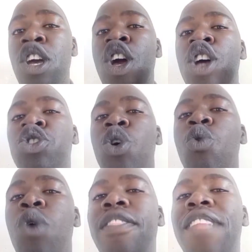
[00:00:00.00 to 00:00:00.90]
So
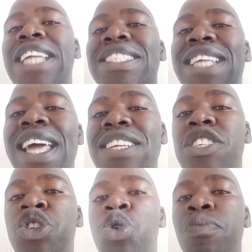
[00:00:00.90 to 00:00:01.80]
they tend
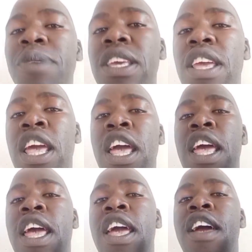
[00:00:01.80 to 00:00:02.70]
to be
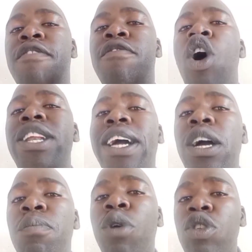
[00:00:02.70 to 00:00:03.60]

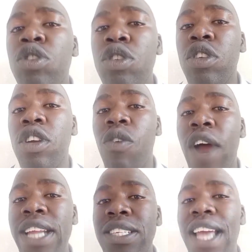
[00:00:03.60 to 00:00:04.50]
vulnerable,
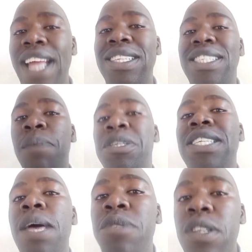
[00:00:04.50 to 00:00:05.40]
right, and
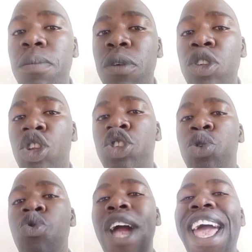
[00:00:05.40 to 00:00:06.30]
susceptible
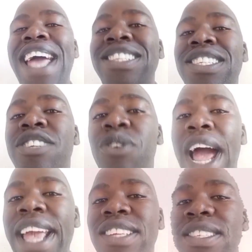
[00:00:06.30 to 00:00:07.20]
to
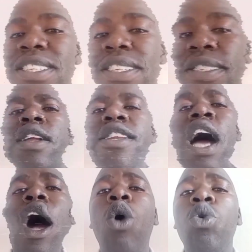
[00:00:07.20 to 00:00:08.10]
airstrikes.
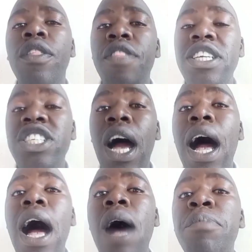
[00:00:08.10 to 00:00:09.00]
Now, the
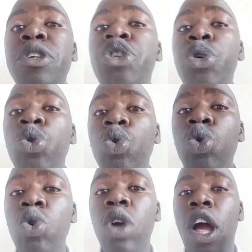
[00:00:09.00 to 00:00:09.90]
Shahab
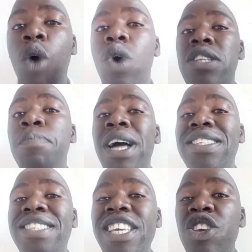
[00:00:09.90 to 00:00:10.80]
2 was
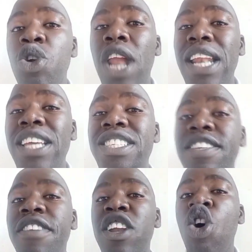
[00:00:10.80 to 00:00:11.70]
particularly
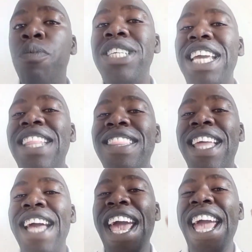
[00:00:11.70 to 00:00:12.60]
developed in
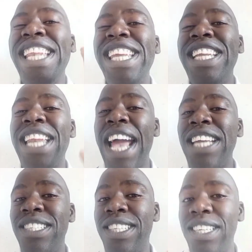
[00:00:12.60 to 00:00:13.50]
the early
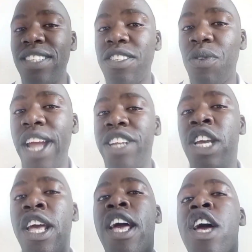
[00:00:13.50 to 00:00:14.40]
90s, right,
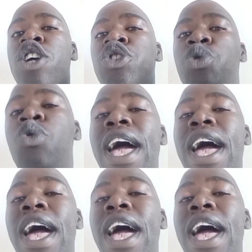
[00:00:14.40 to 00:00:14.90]
to